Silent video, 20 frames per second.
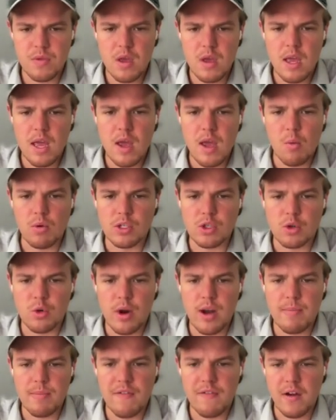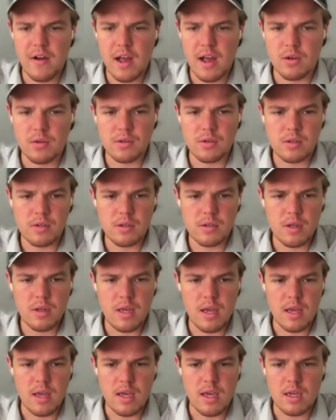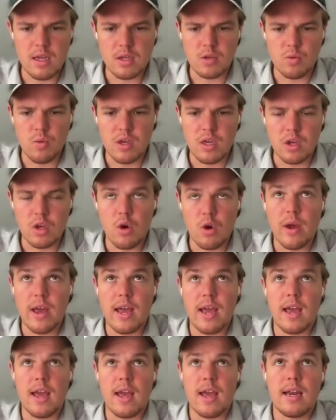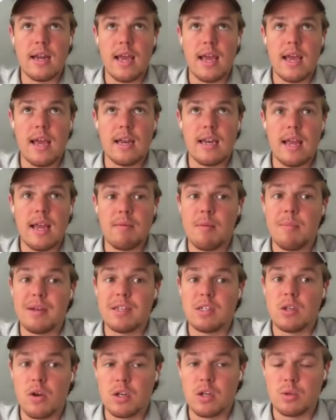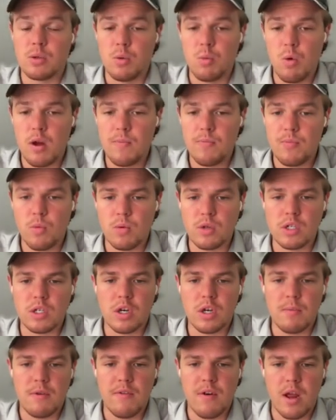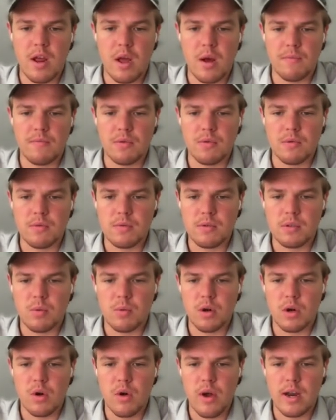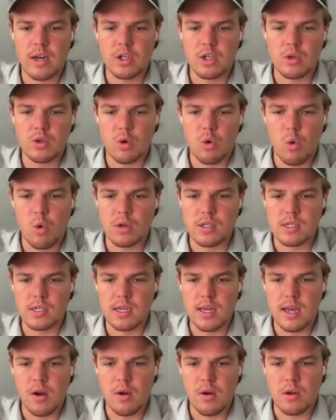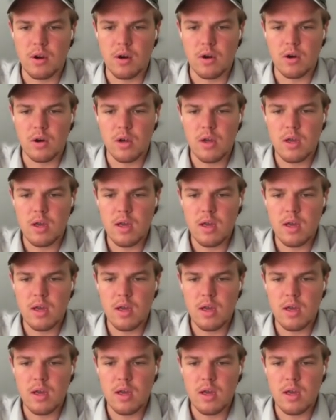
And what's great about files is we can go ahead and name them as long as we want, which is going to be very helpful. So we're going to go ahead and choose our courses account here,